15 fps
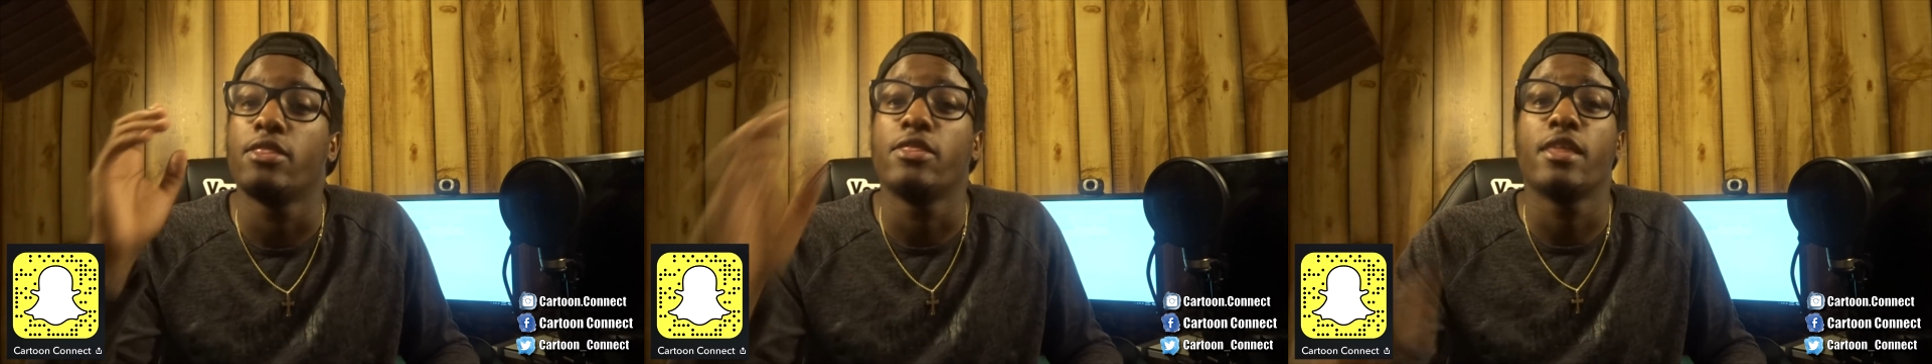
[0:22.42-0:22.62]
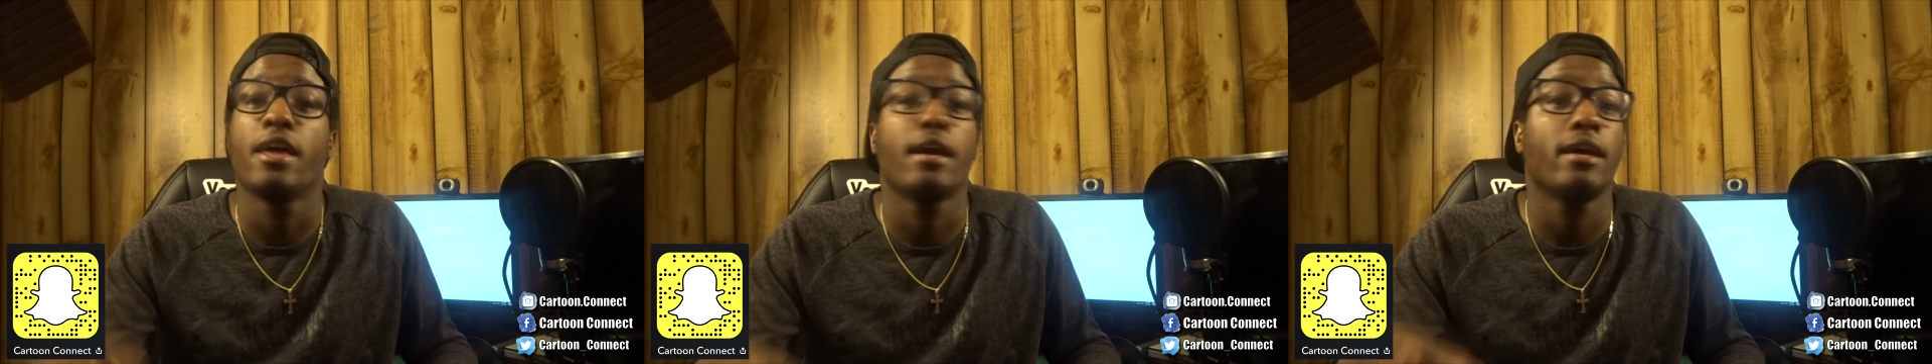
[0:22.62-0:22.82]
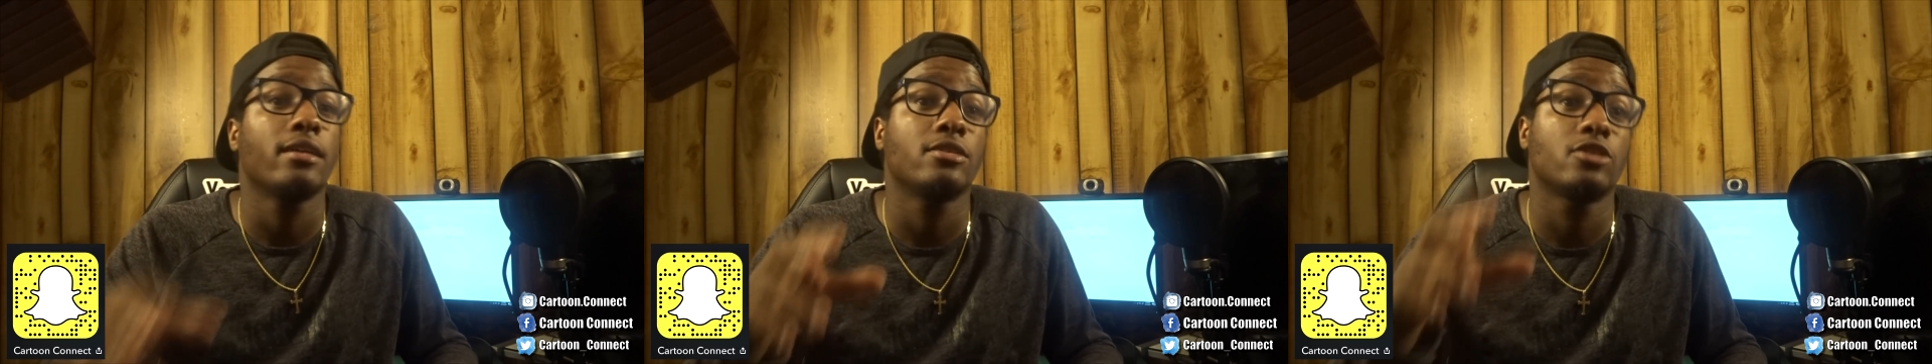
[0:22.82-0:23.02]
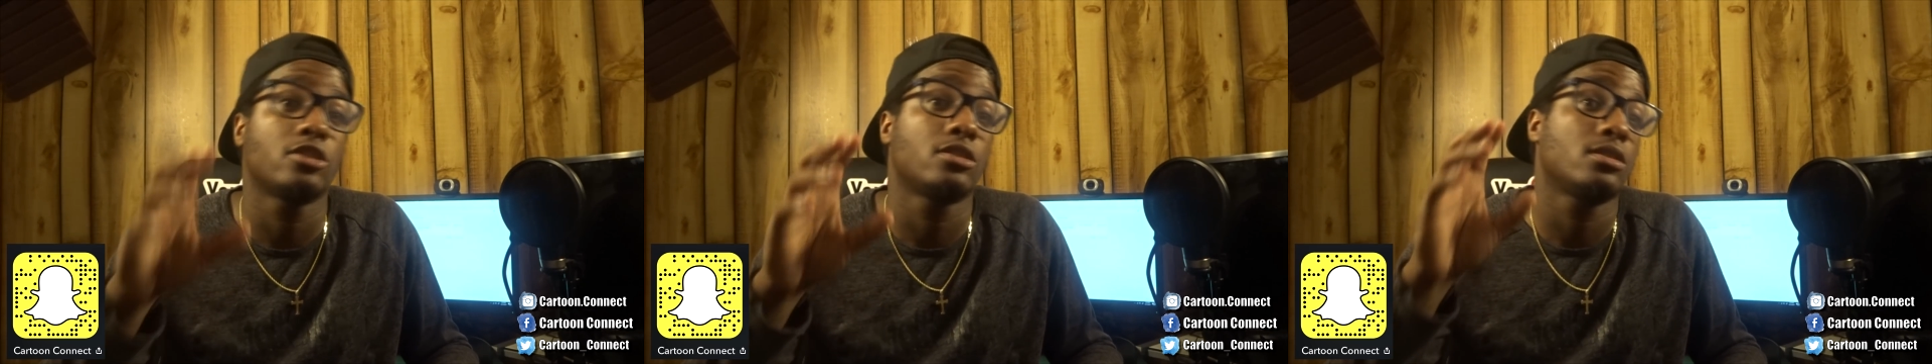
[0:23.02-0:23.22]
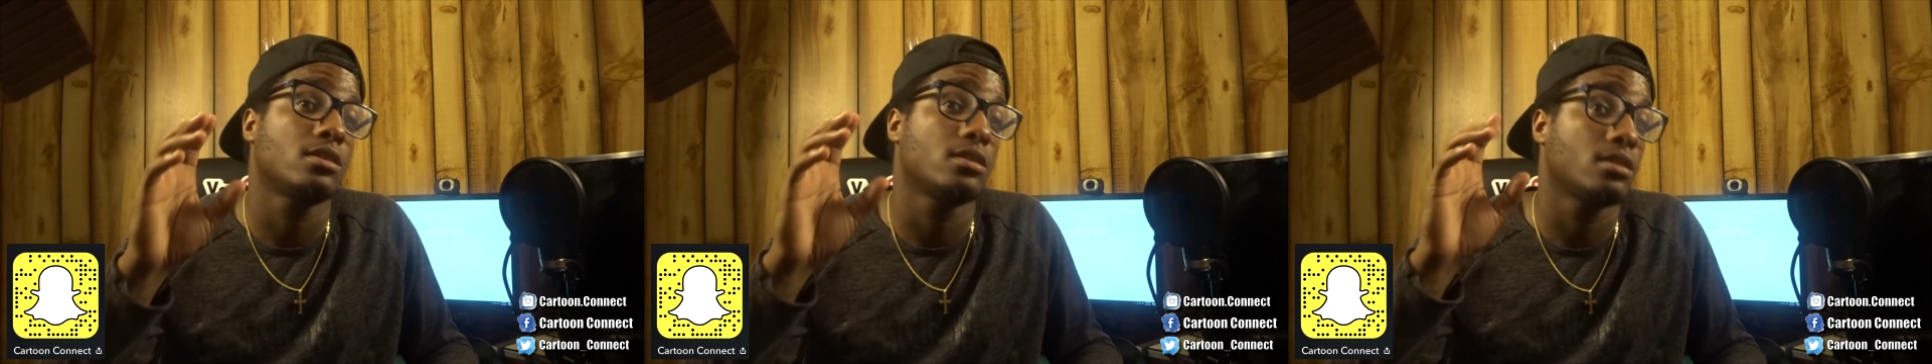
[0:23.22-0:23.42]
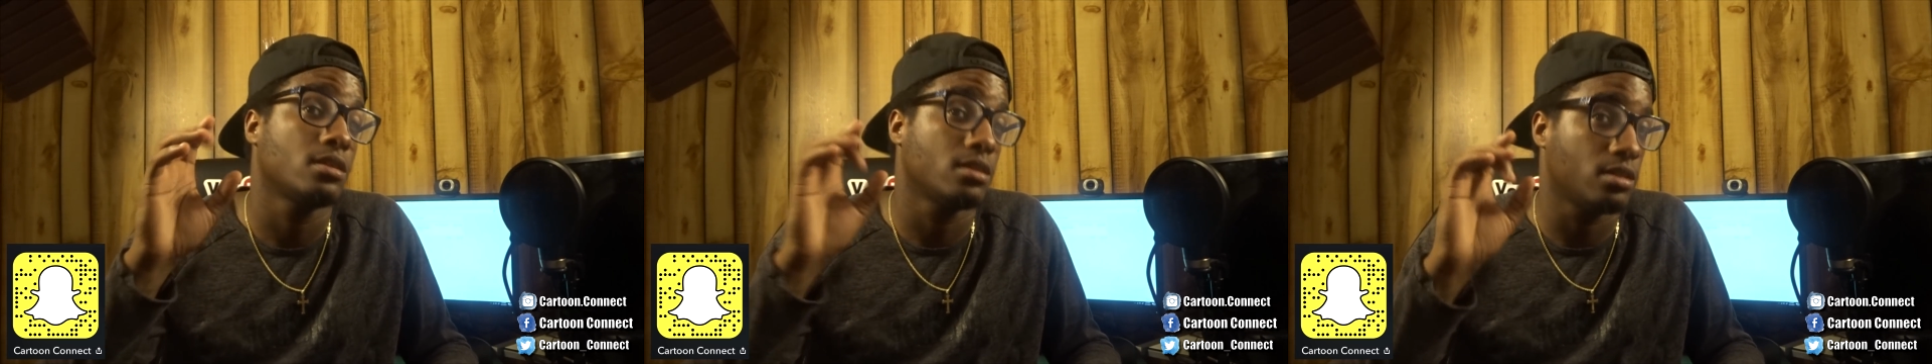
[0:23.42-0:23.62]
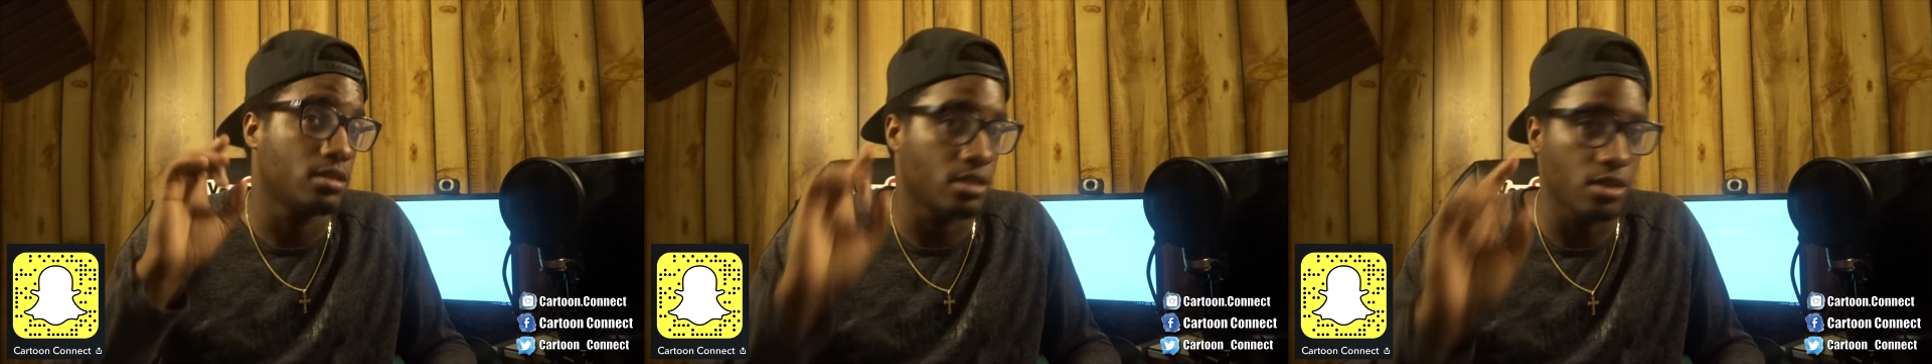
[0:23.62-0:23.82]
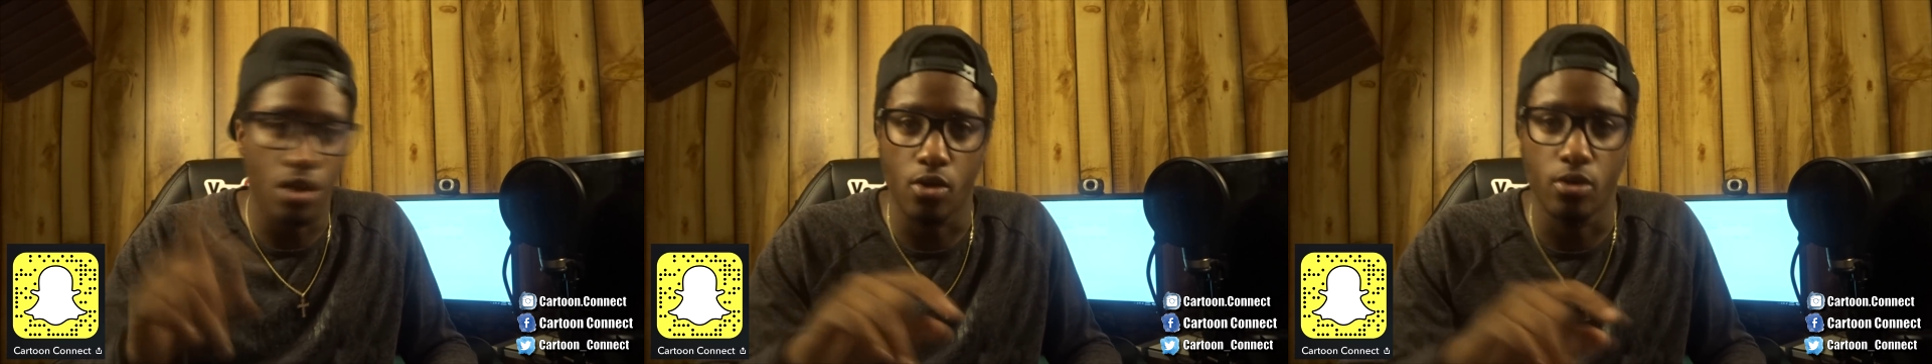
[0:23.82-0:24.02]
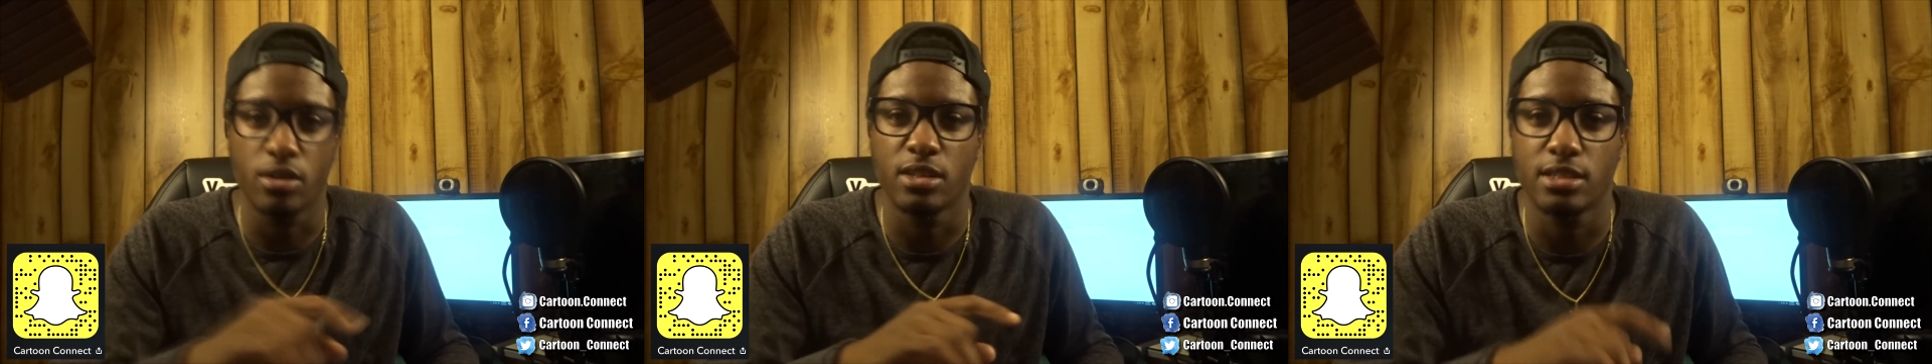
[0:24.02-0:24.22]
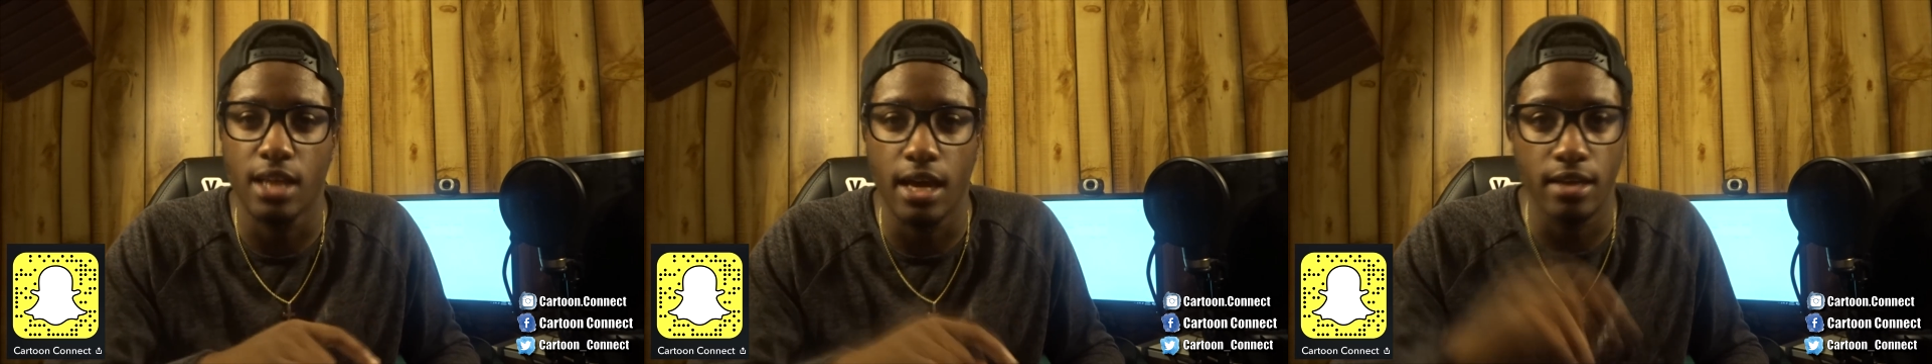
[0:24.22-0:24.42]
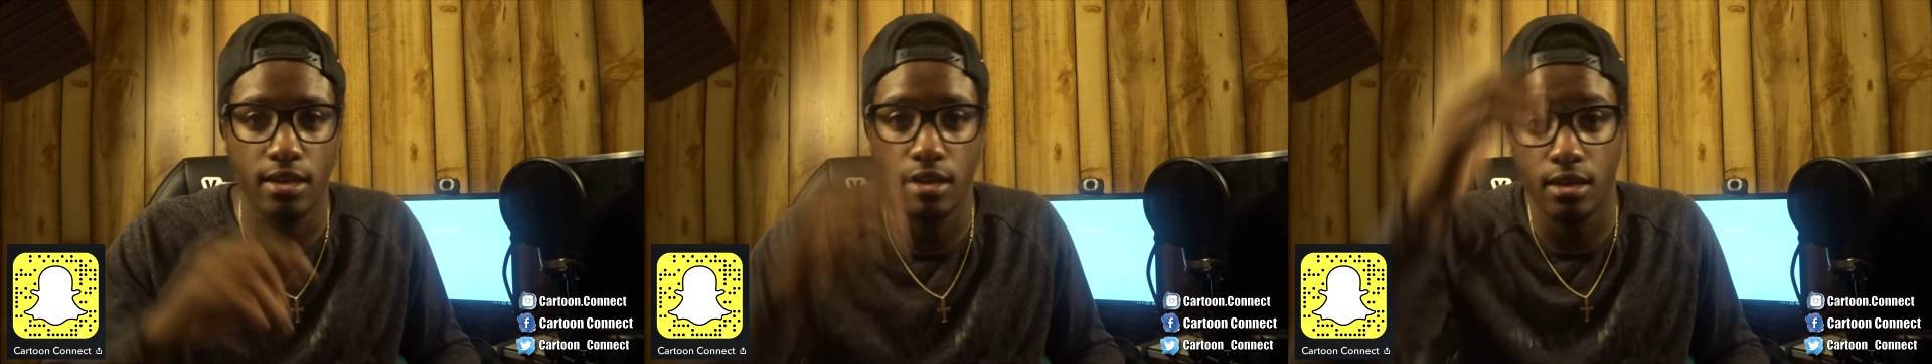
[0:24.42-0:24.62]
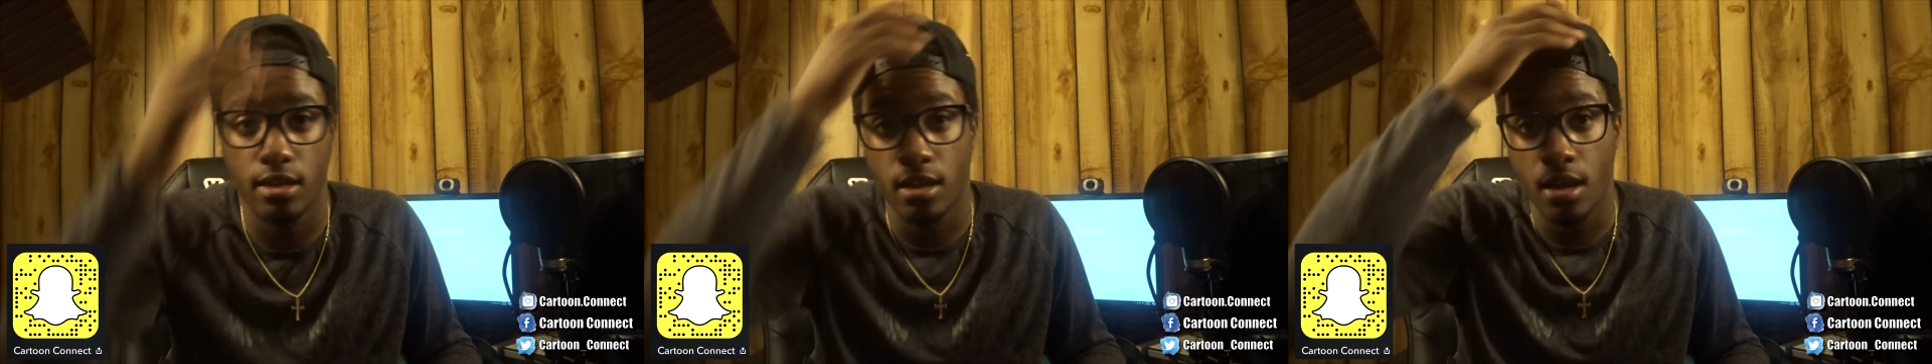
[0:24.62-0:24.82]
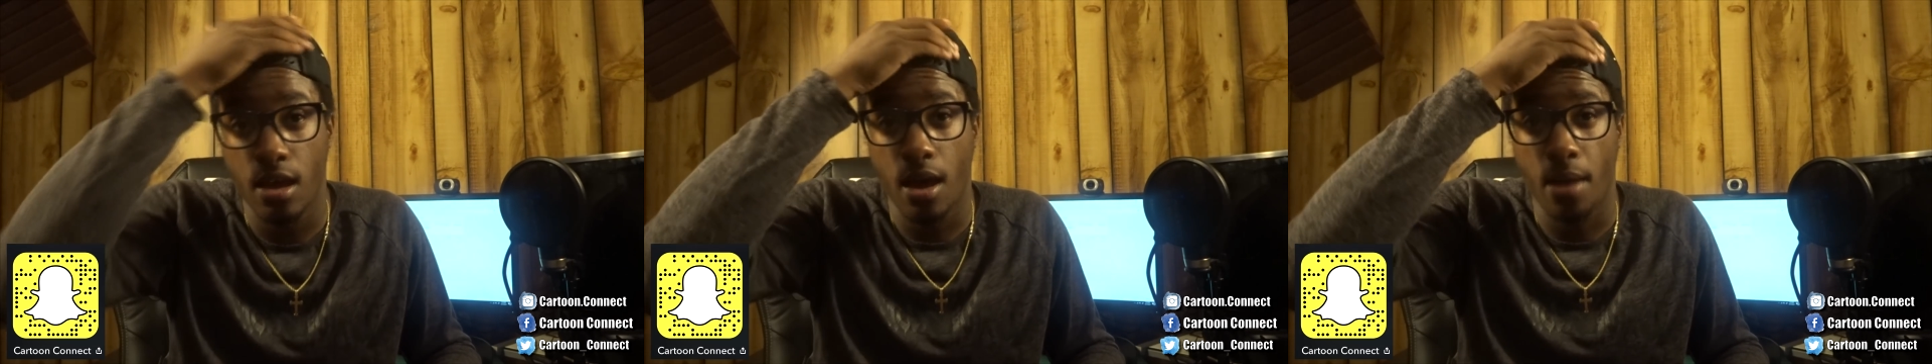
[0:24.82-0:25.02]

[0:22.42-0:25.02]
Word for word: that no, it's not done.